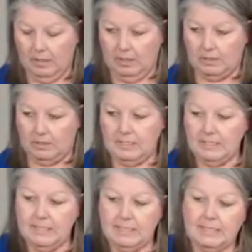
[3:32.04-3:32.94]
So this
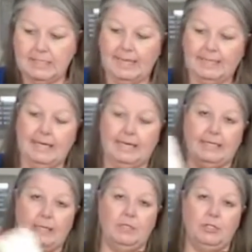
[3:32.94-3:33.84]
is the sidekick, and
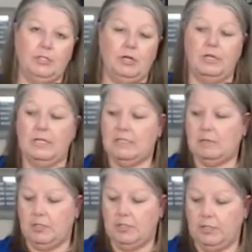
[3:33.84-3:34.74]
I'm going to show you this
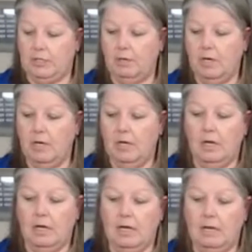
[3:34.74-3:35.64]
one too.
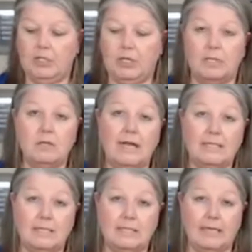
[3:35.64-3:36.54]
Um, she also has
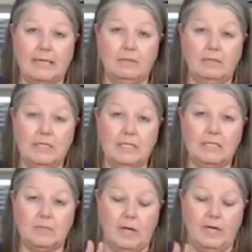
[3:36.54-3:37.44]
a single in
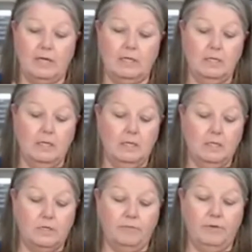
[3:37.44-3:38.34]
this one,
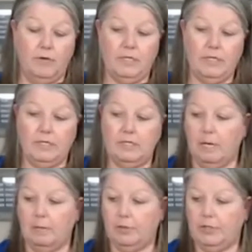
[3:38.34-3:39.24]
so if you don't need the
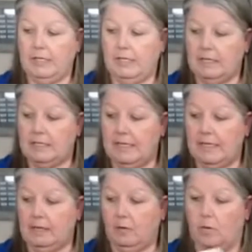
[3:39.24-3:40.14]
double, you can get the
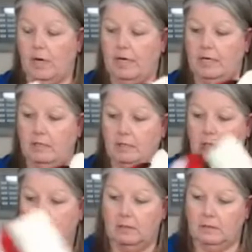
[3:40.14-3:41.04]
single one.
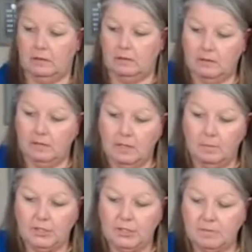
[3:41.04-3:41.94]

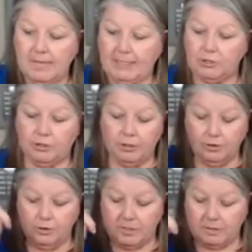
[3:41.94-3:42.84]
But just make sure you
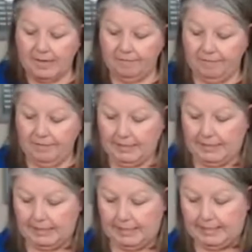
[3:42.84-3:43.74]
use my
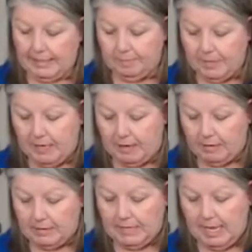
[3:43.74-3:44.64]
affiliate link up there at
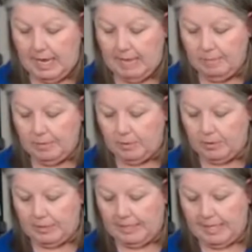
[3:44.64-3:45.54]
the top in order
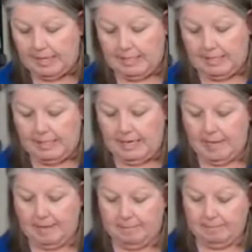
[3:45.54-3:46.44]
to get the
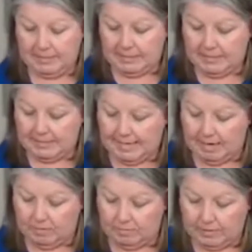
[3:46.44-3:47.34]
um,
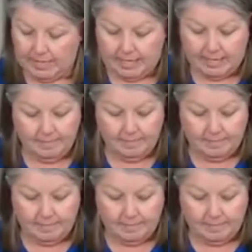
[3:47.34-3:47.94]
discount, okay?